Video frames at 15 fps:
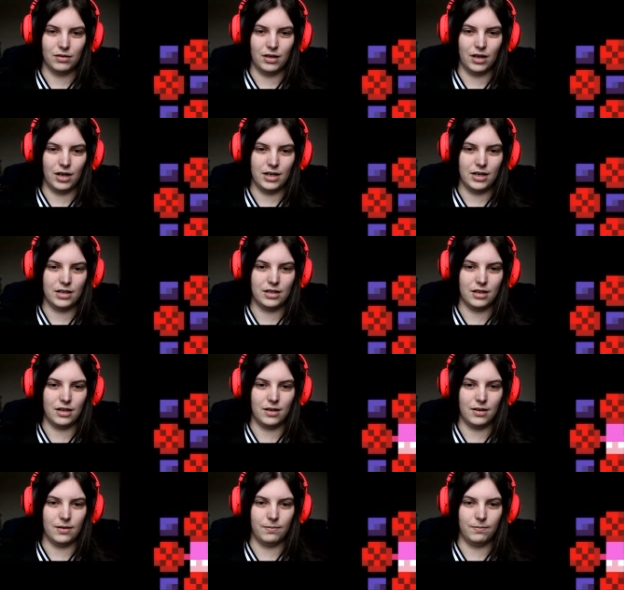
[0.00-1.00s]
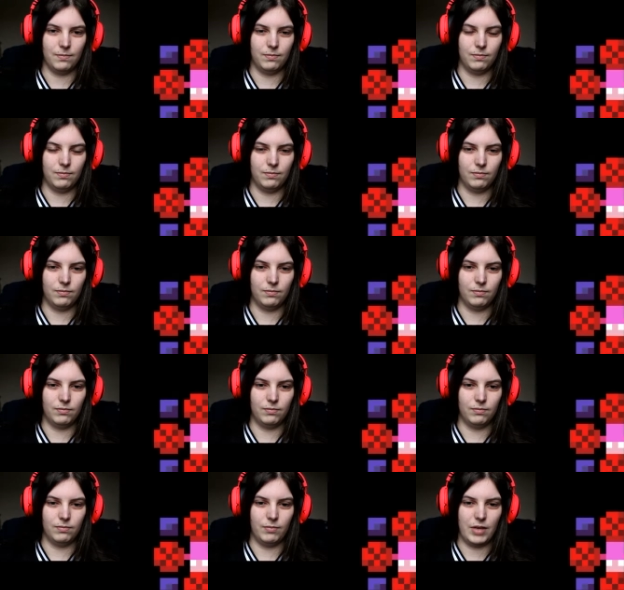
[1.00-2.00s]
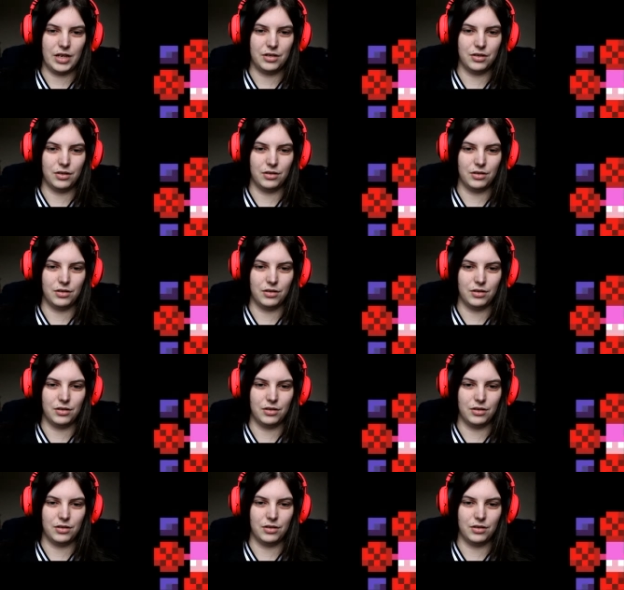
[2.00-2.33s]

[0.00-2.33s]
I need to make sure